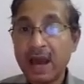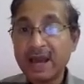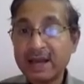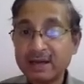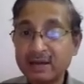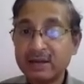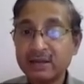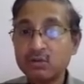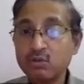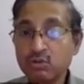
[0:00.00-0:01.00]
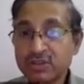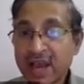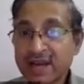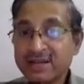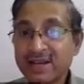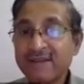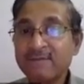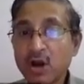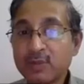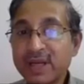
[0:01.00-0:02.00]
and the two sides have
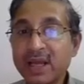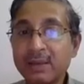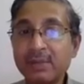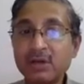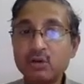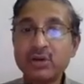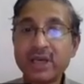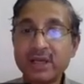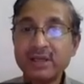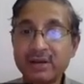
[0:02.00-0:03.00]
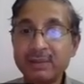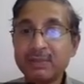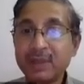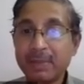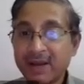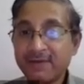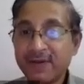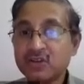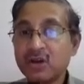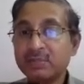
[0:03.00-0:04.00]
not been able to really reap the
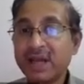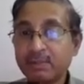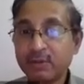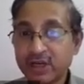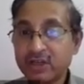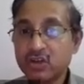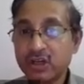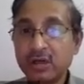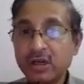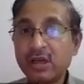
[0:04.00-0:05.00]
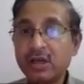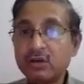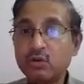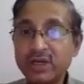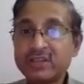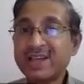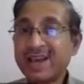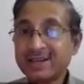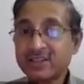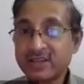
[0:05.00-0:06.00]
benefits of that potential to its
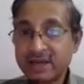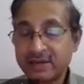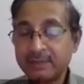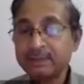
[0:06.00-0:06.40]
extent.